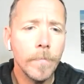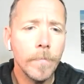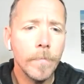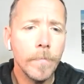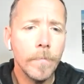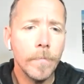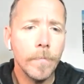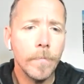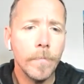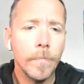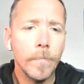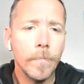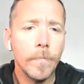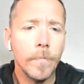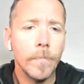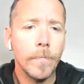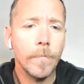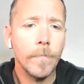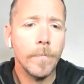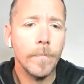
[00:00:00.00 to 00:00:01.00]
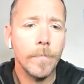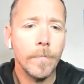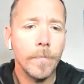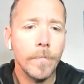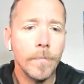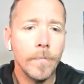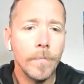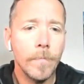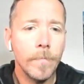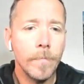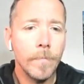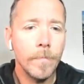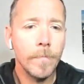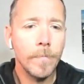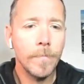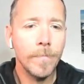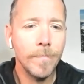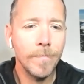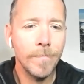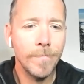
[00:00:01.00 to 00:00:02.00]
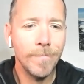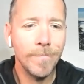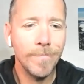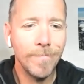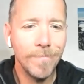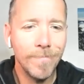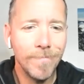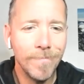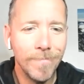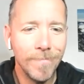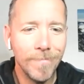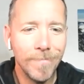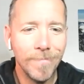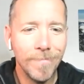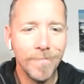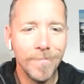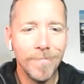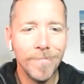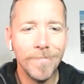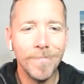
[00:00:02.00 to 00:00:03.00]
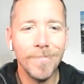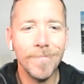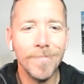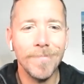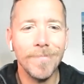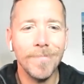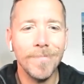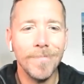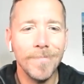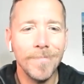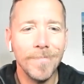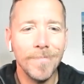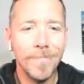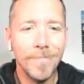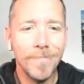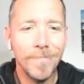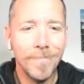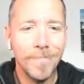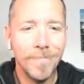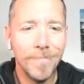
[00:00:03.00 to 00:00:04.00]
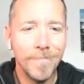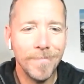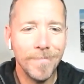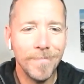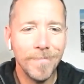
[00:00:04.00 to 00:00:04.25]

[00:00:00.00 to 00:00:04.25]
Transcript: [no speech]